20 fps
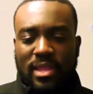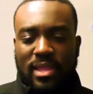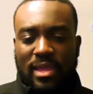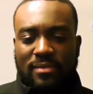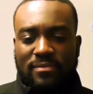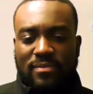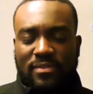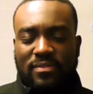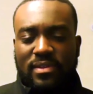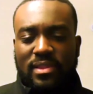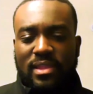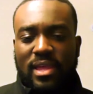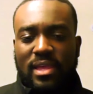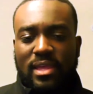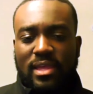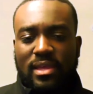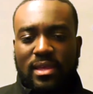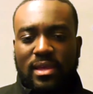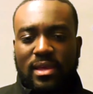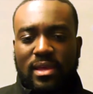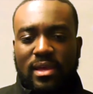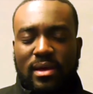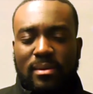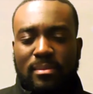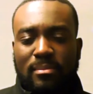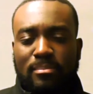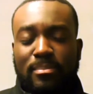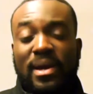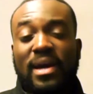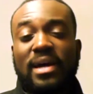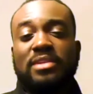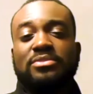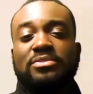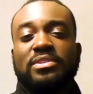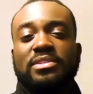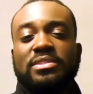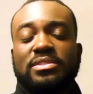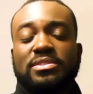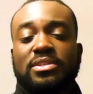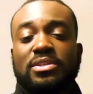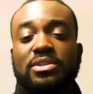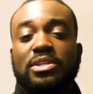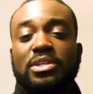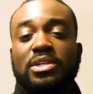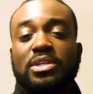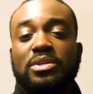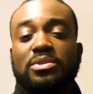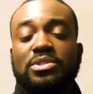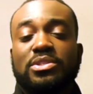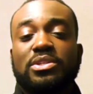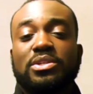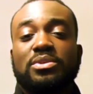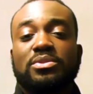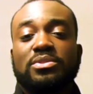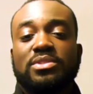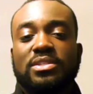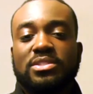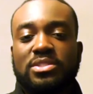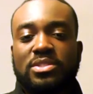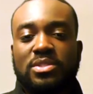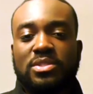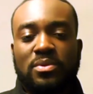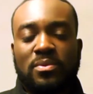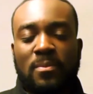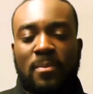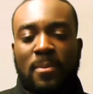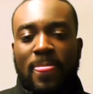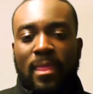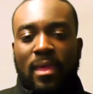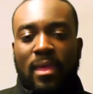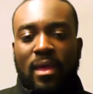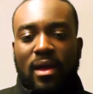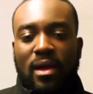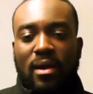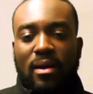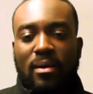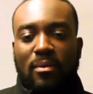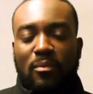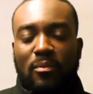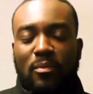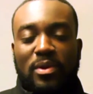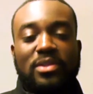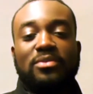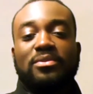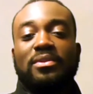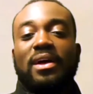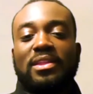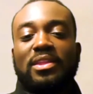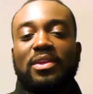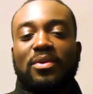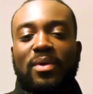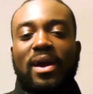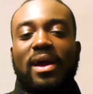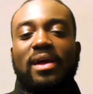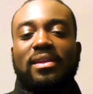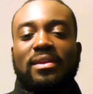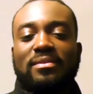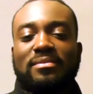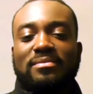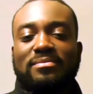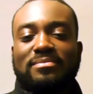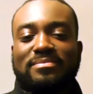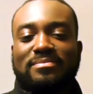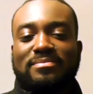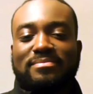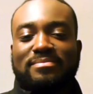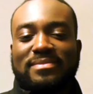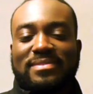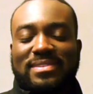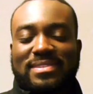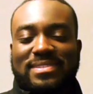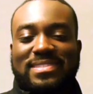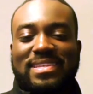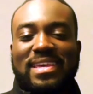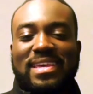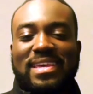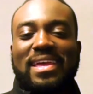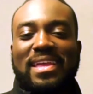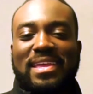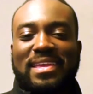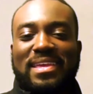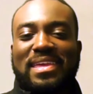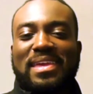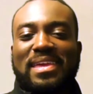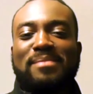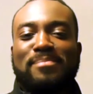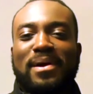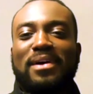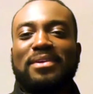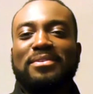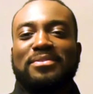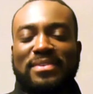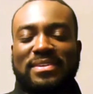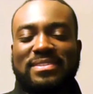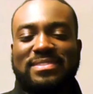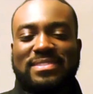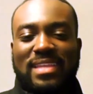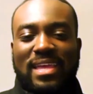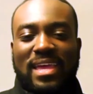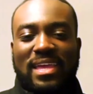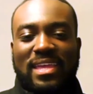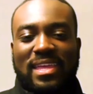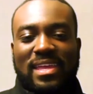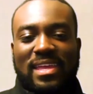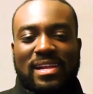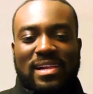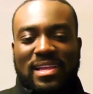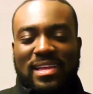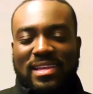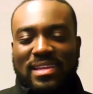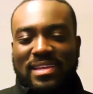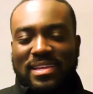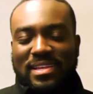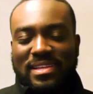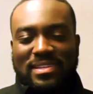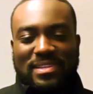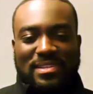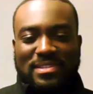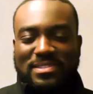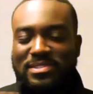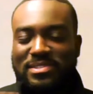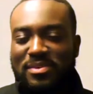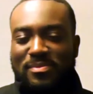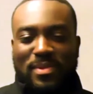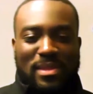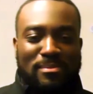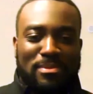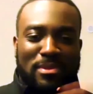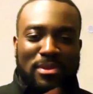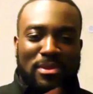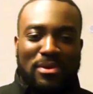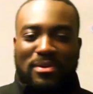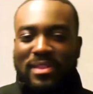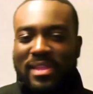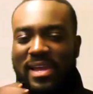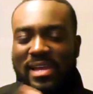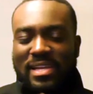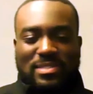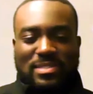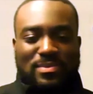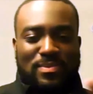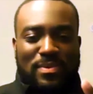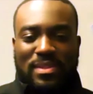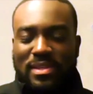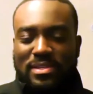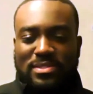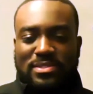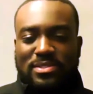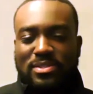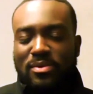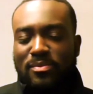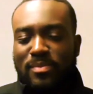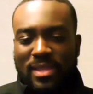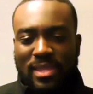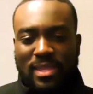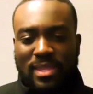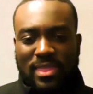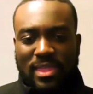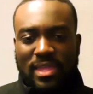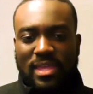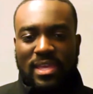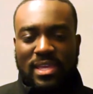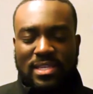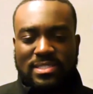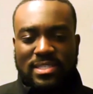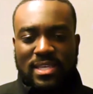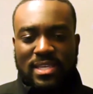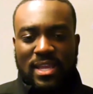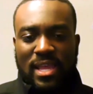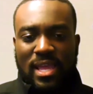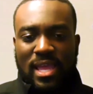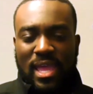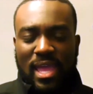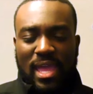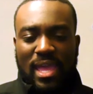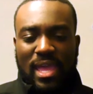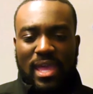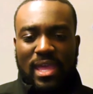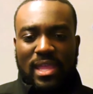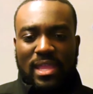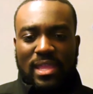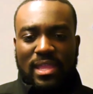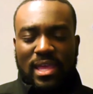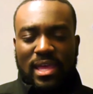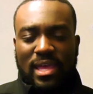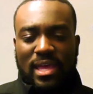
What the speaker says: I feel like boundaries is a huge, huge issue. We do not know how to set and keep boundaries. Like, there's so many blur lines with it, so many things, and